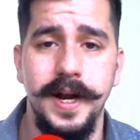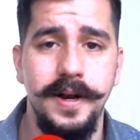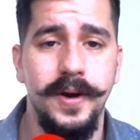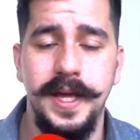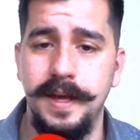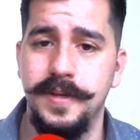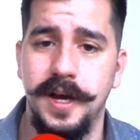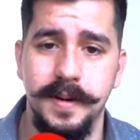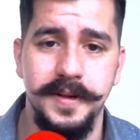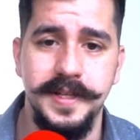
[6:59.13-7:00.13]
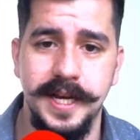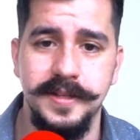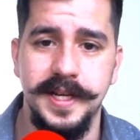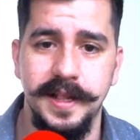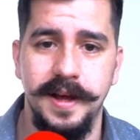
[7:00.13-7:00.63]
I know I keep talking about these
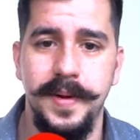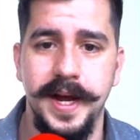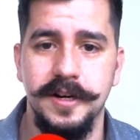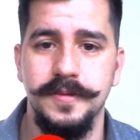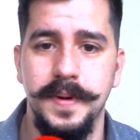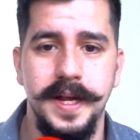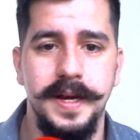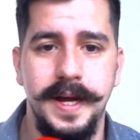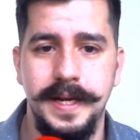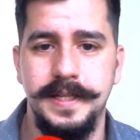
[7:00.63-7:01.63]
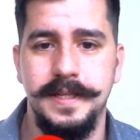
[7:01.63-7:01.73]
outside linebackers, but I